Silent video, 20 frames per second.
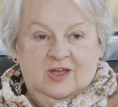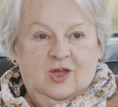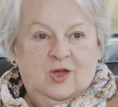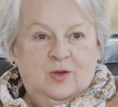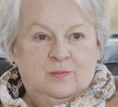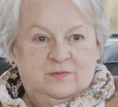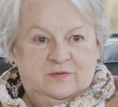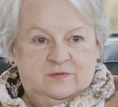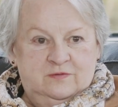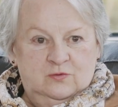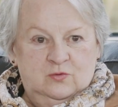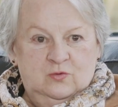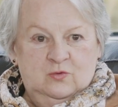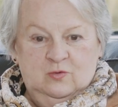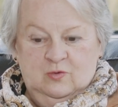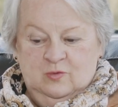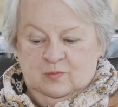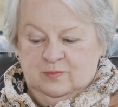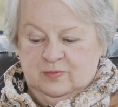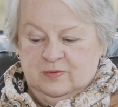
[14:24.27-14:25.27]

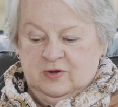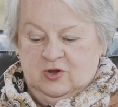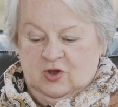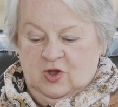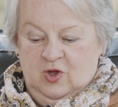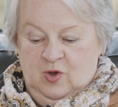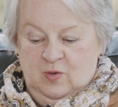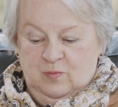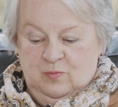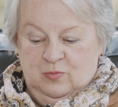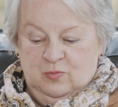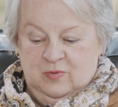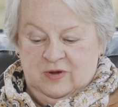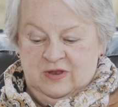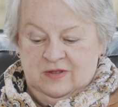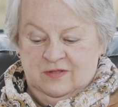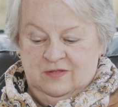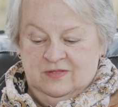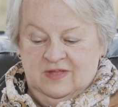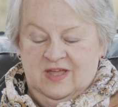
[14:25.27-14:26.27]
absorb, cope
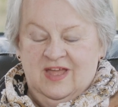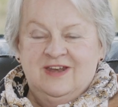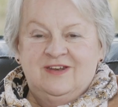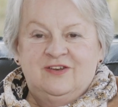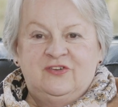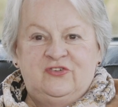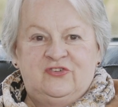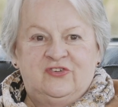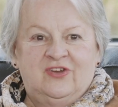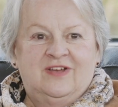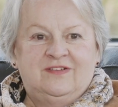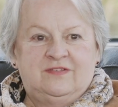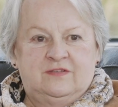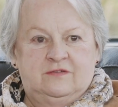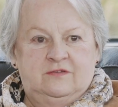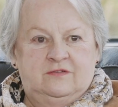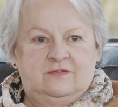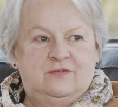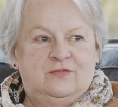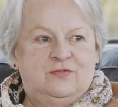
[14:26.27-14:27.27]
with, and
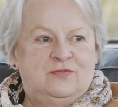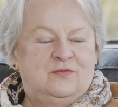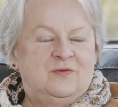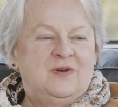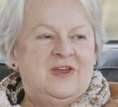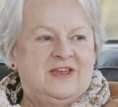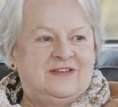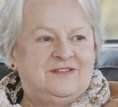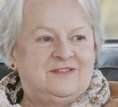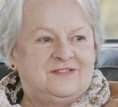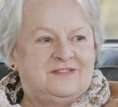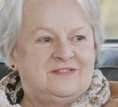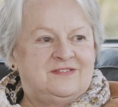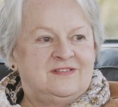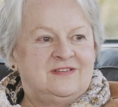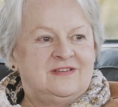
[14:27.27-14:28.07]
adjust to threats.